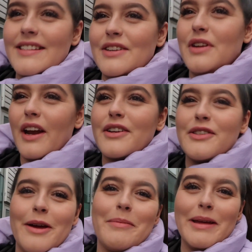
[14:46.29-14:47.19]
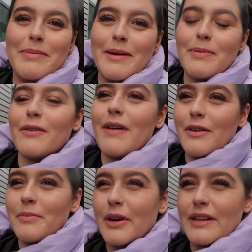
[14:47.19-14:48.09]
There's literally like so many people
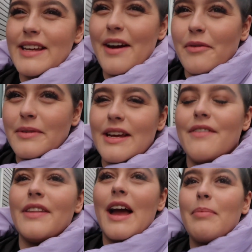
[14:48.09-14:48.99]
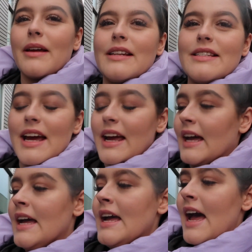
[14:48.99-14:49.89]
around because everyone's here for the applicant
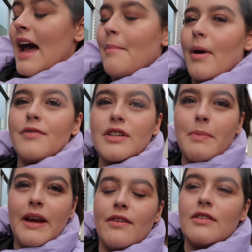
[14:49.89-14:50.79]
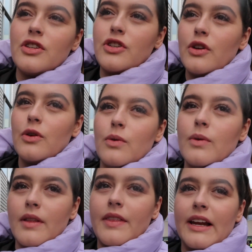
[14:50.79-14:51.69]
day. Um, but I've just been in to
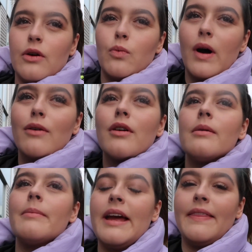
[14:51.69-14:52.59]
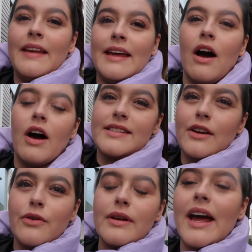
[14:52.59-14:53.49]
do the little welcome in the
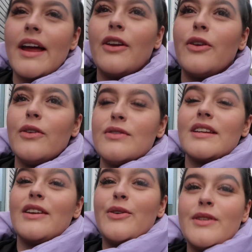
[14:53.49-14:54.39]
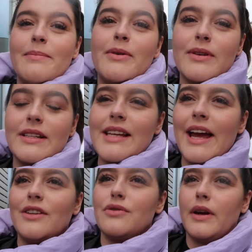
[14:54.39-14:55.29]
Isaac Newton, Newton, Newton building's
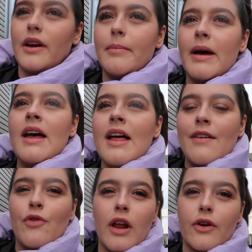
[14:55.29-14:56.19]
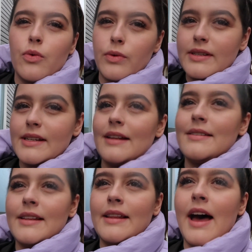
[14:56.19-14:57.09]
atrium. They've got like all the
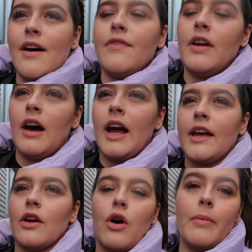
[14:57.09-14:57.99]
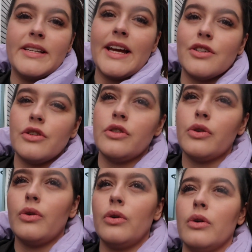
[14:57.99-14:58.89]
stands in there for like accommodation
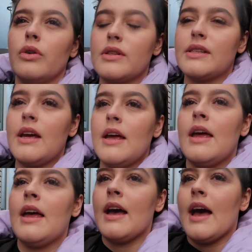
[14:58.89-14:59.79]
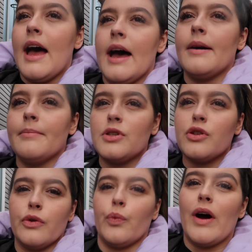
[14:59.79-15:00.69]
talks, um,
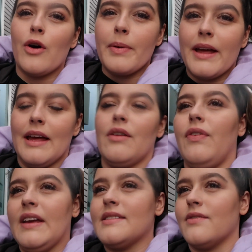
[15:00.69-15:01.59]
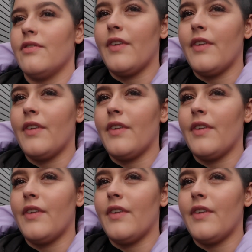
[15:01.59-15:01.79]
student wellbeing, fees and